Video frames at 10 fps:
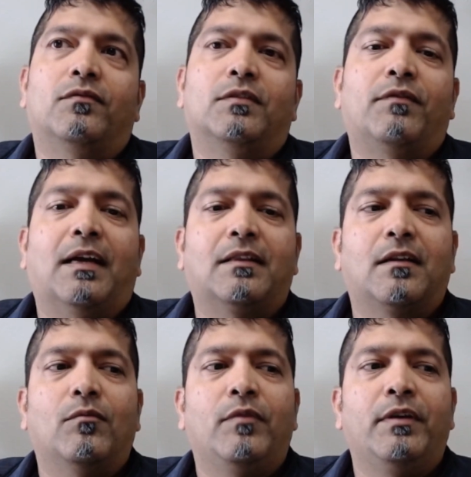the fact
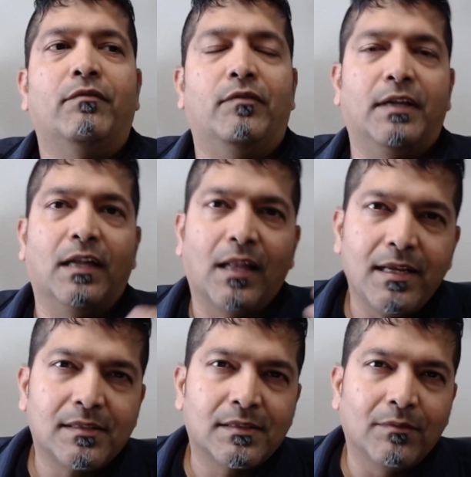that we've
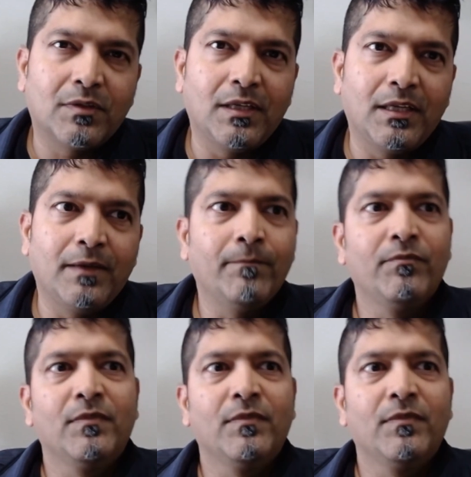realized something